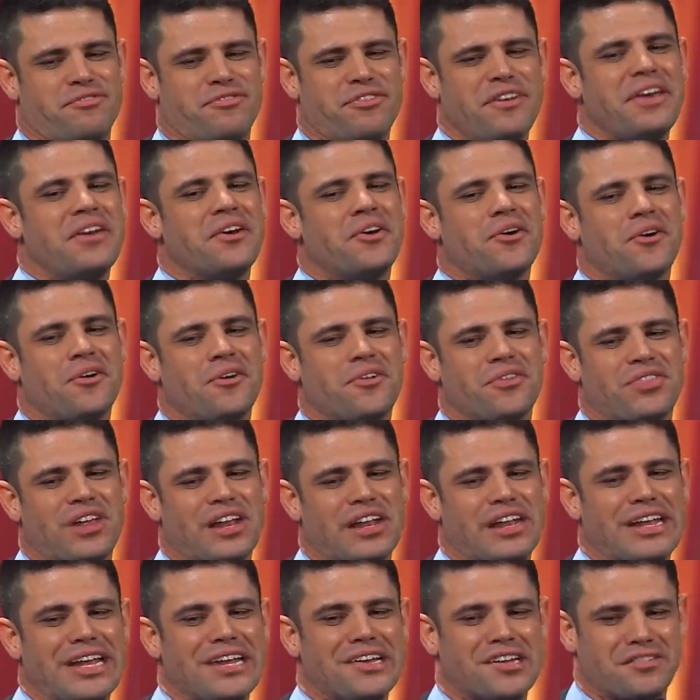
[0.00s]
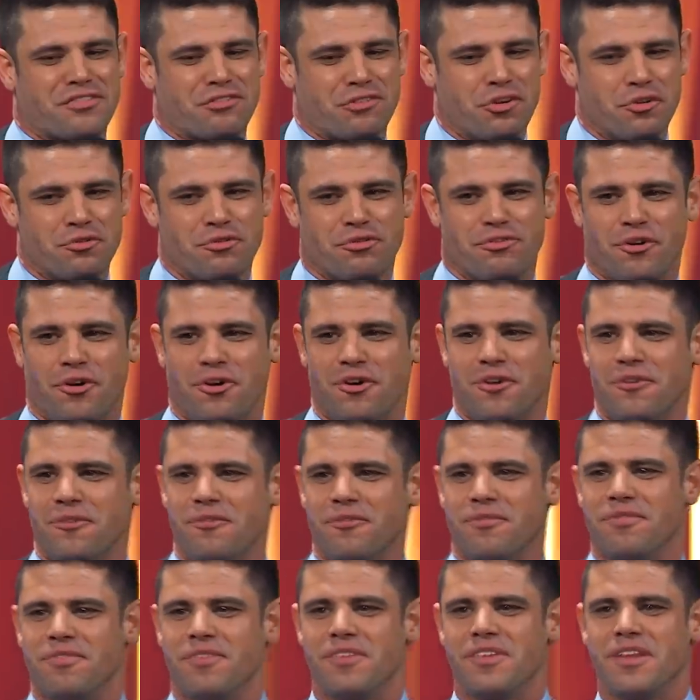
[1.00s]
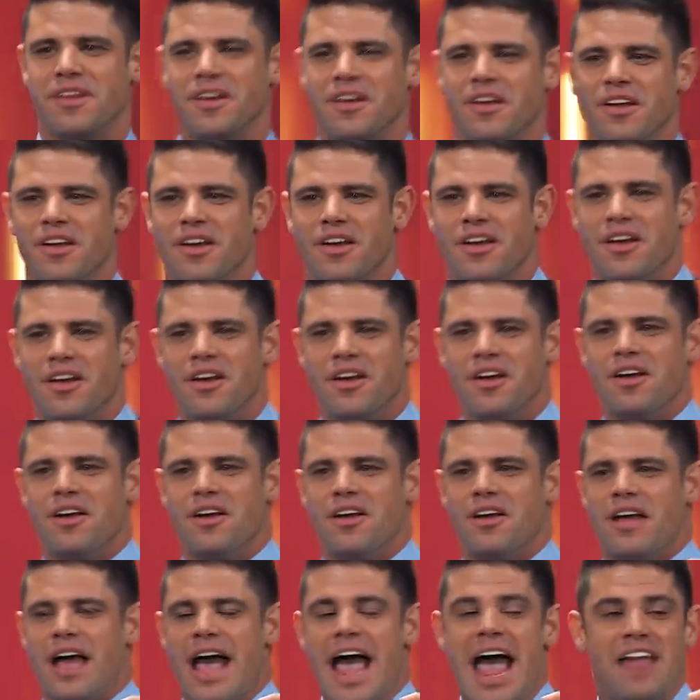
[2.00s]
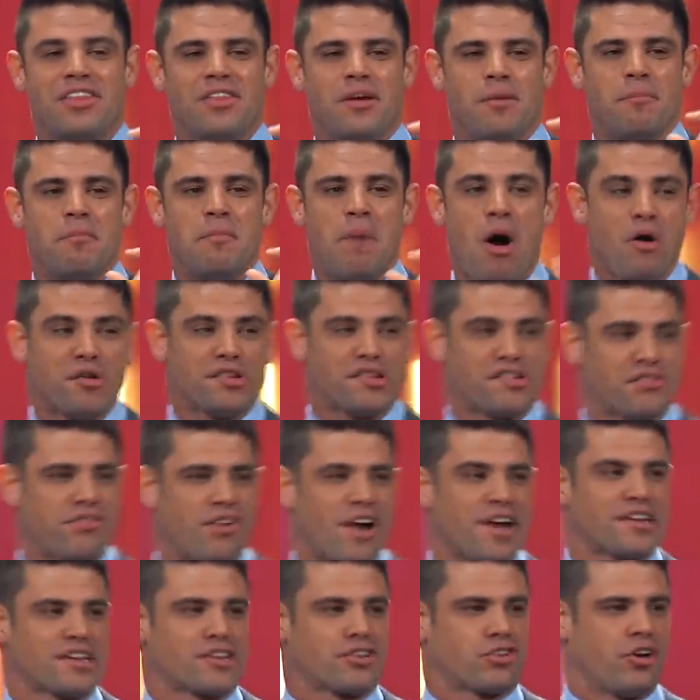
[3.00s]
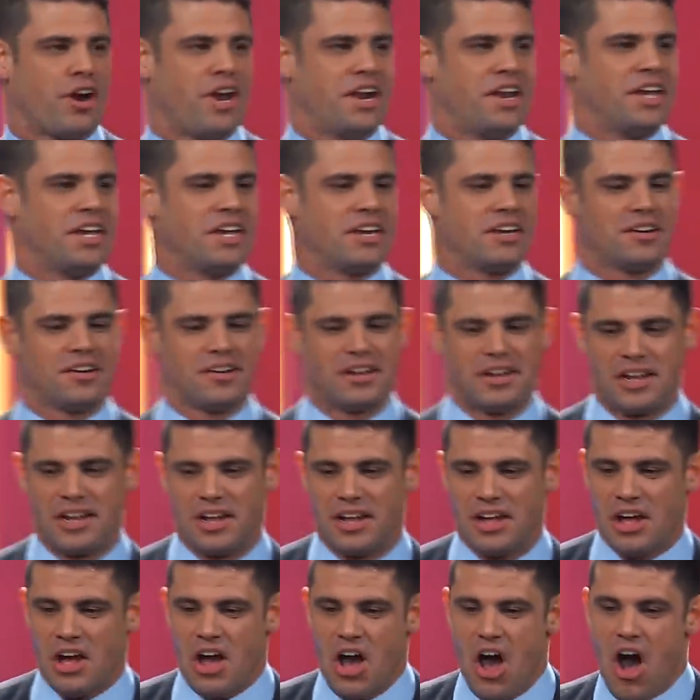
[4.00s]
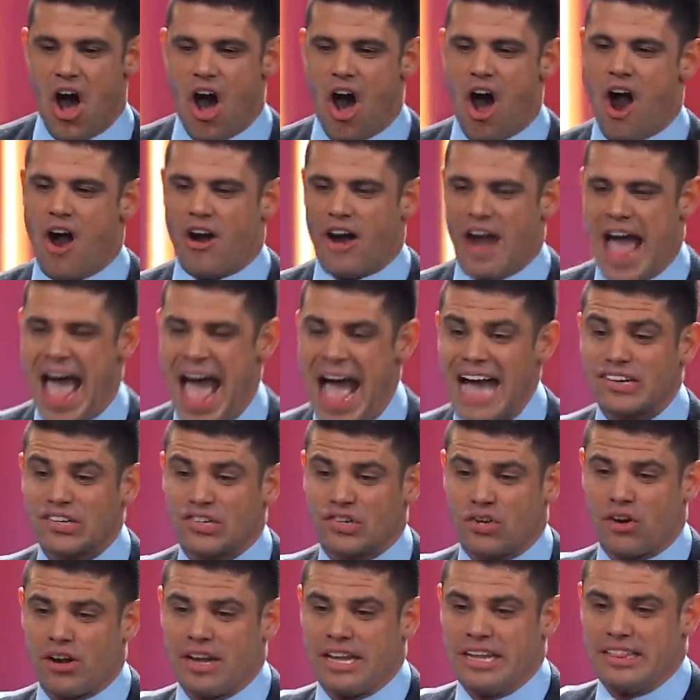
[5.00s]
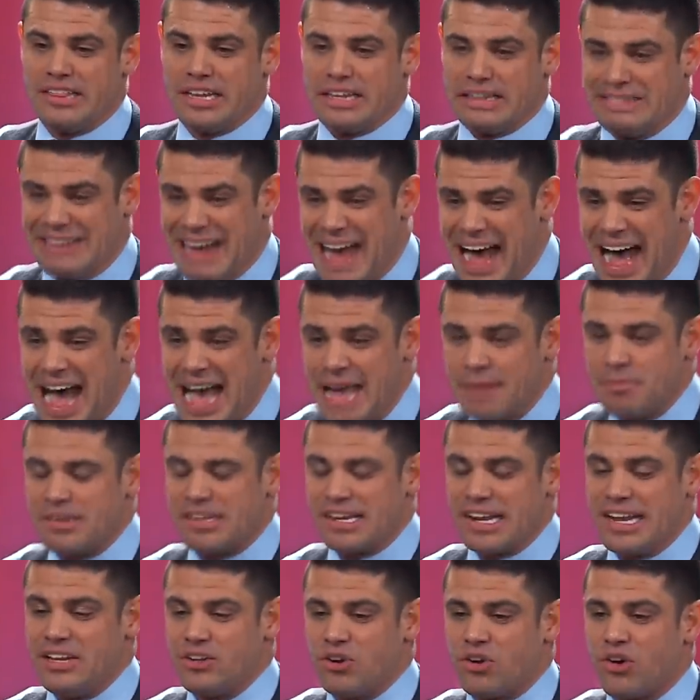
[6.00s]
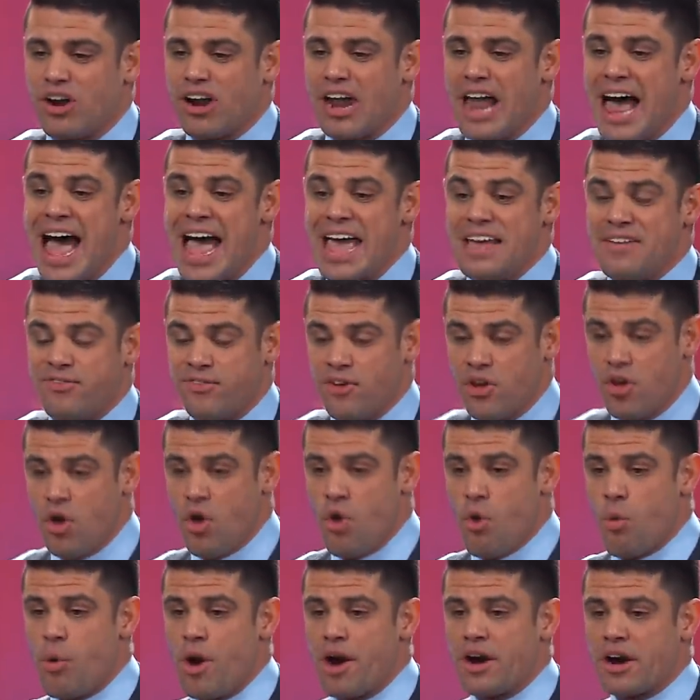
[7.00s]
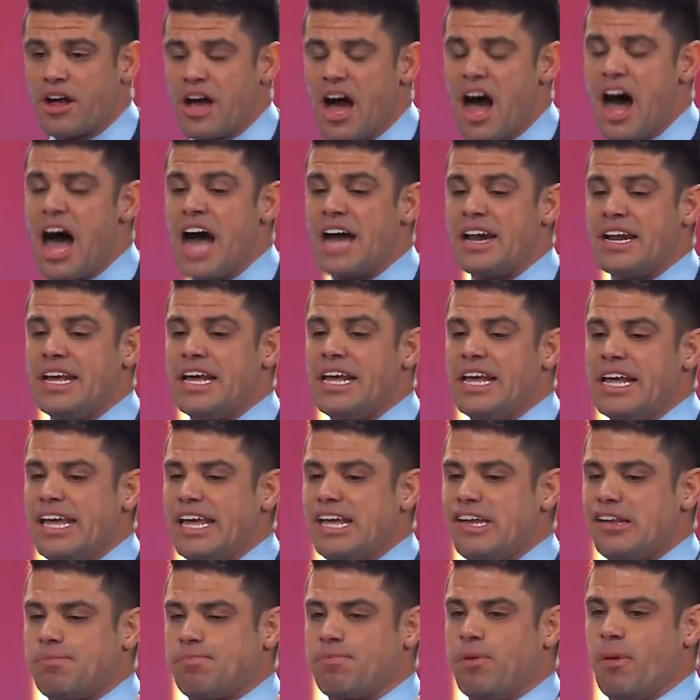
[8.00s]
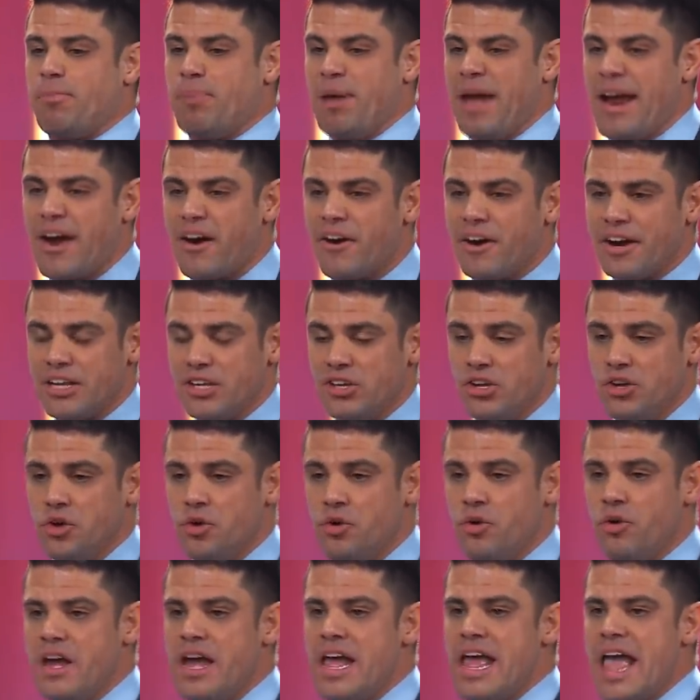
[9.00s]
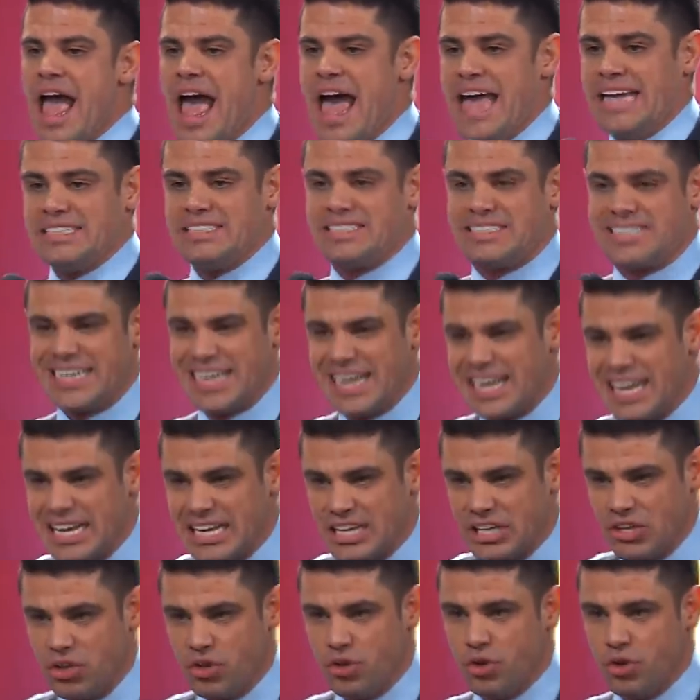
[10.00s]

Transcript: feel the least fruitful and the most frustrating are actually the times in your life where God is preparing you and tilling